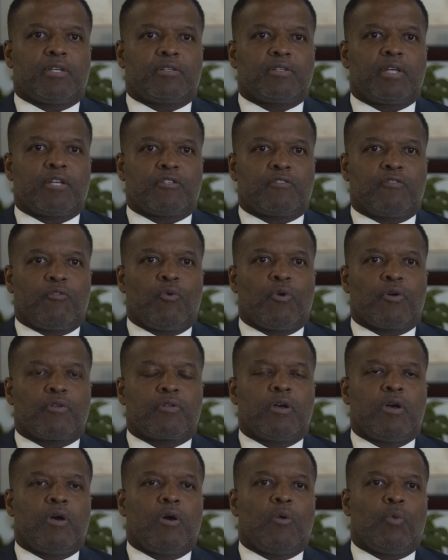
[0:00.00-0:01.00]
sets forth
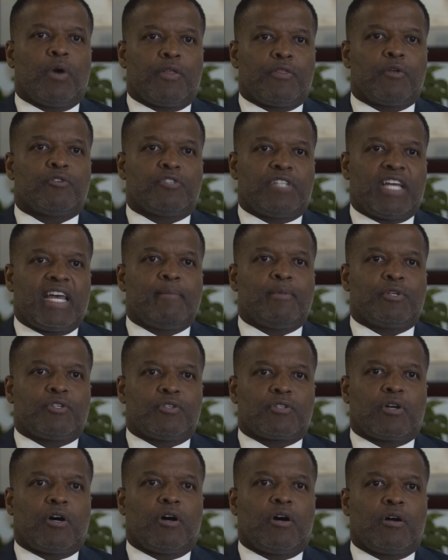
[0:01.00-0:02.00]
what those
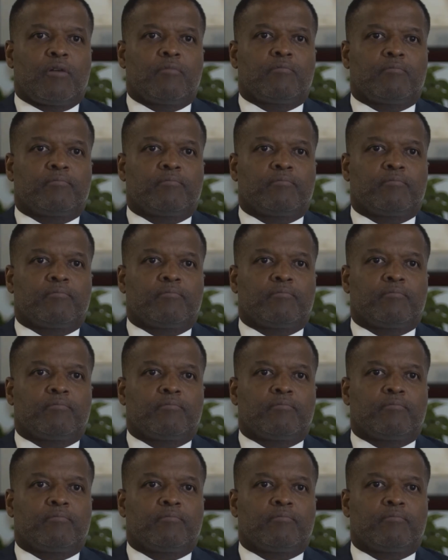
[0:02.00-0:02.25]
damages are.